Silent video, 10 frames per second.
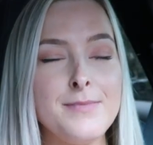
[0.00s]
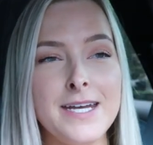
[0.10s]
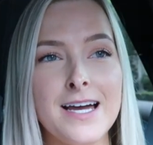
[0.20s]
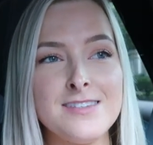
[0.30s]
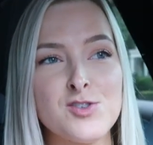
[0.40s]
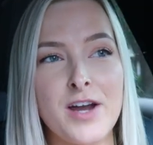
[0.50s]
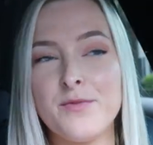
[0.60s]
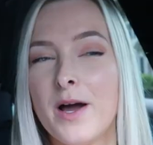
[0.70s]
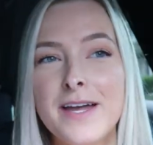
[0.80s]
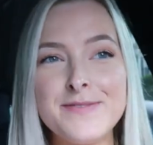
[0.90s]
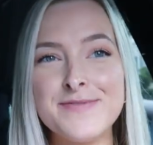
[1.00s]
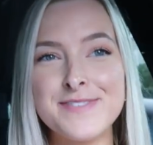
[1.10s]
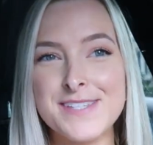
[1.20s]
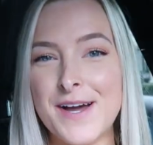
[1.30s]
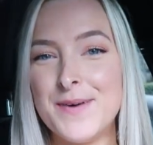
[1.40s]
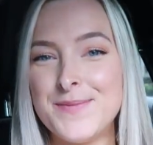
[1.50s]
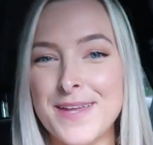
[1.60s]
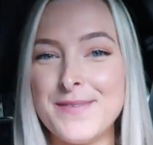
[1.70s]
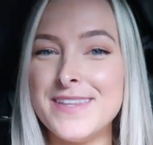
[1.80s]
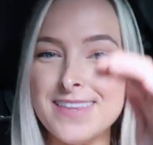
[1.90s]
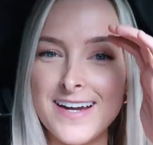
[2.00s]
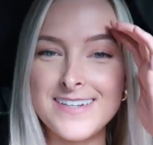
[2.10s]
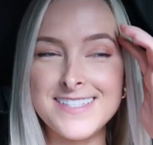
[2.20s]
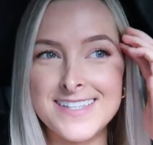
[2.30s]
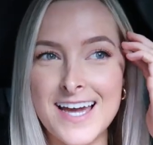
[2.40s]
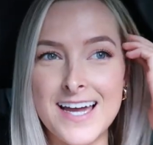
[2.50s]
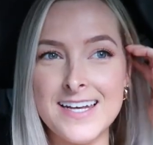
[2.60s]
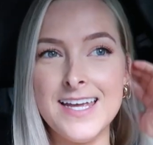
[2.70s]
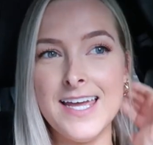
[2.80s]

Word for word: my dad's driveway. So I went there, did that.